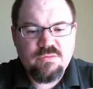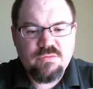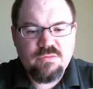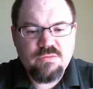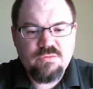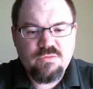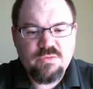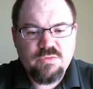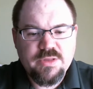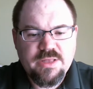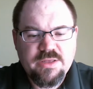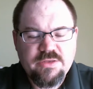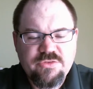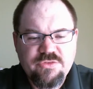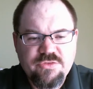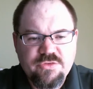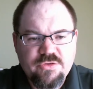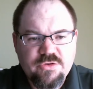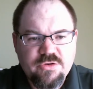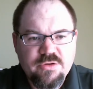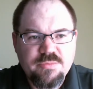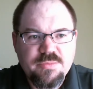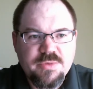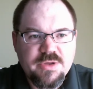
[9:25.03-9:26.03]
when I
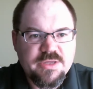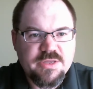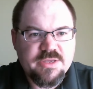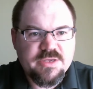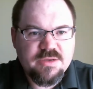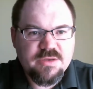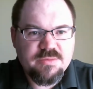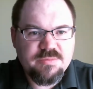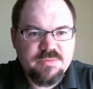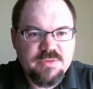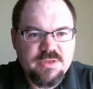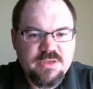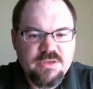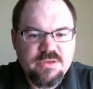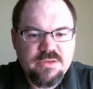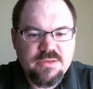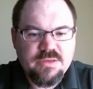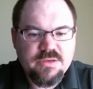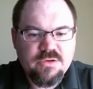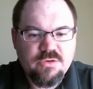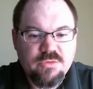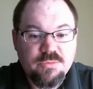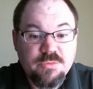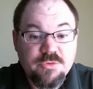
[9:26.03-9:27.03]
started my
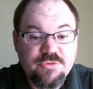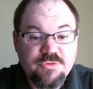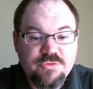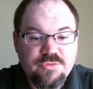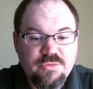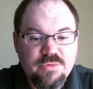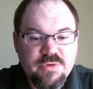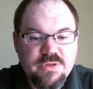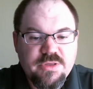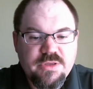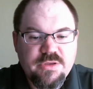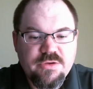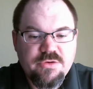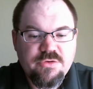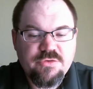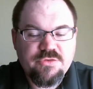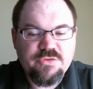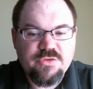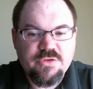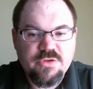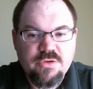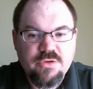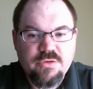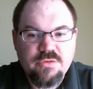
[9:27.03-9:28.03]
company almost 20
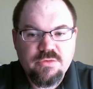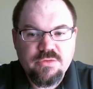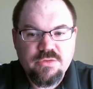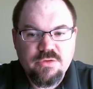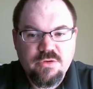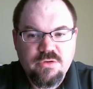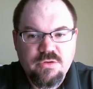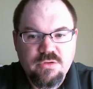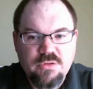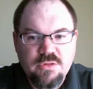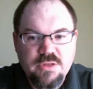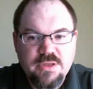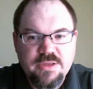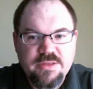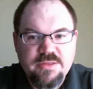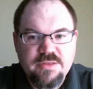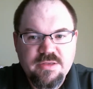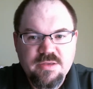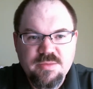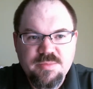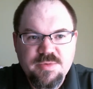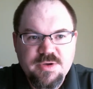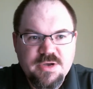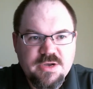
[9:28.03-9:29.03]
years ago, the whole
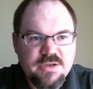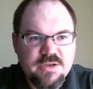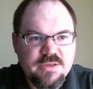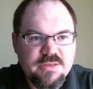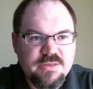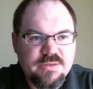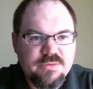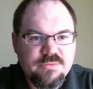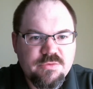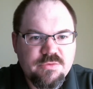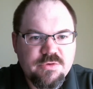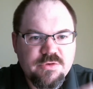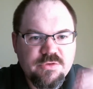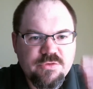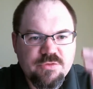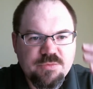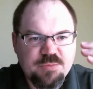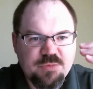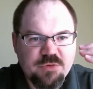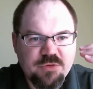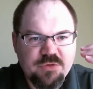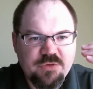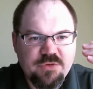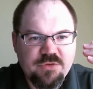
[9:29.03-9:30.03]
idea behind it
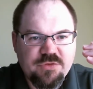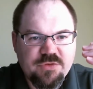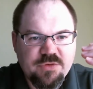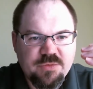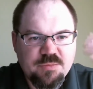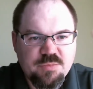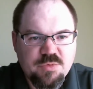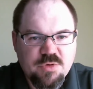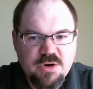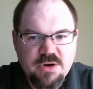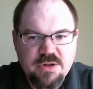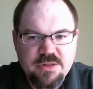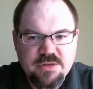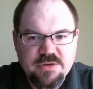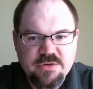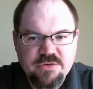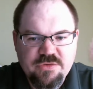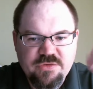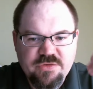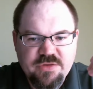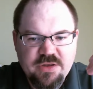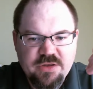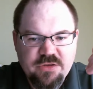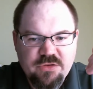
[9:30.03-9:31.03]
was producing
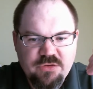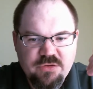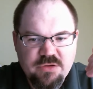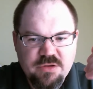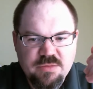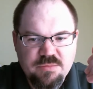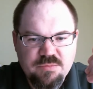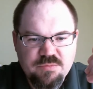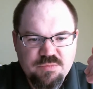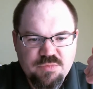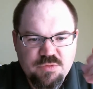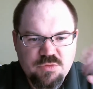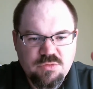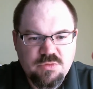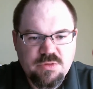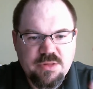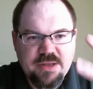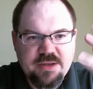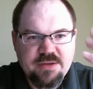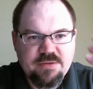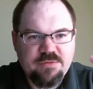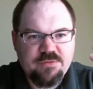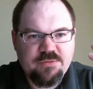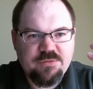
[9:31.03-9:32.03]
products that you can pull
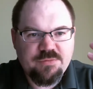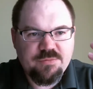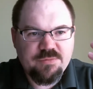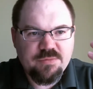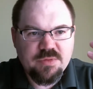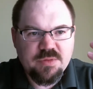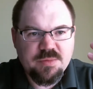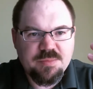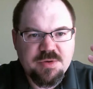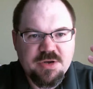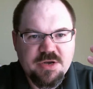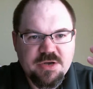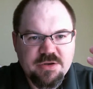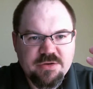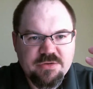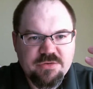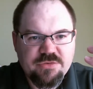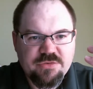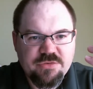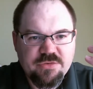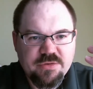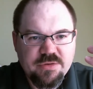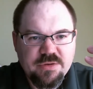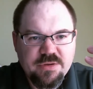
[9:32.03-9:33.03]
out of the
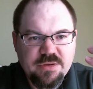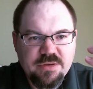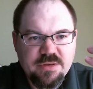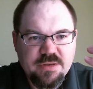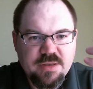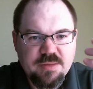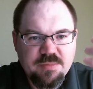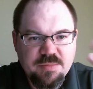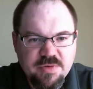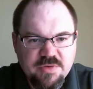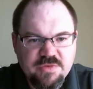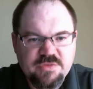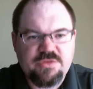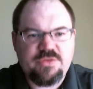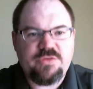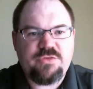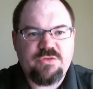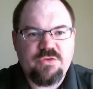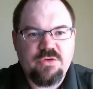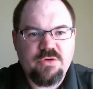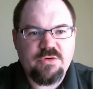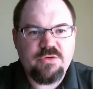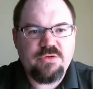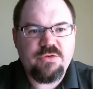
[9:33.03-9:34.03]
box and basically
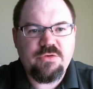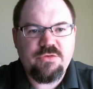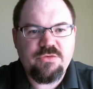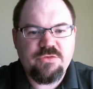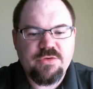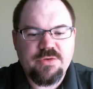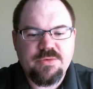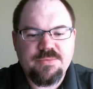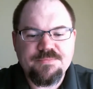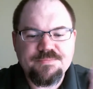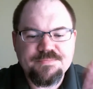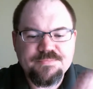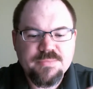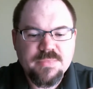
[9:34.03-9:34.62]
start using.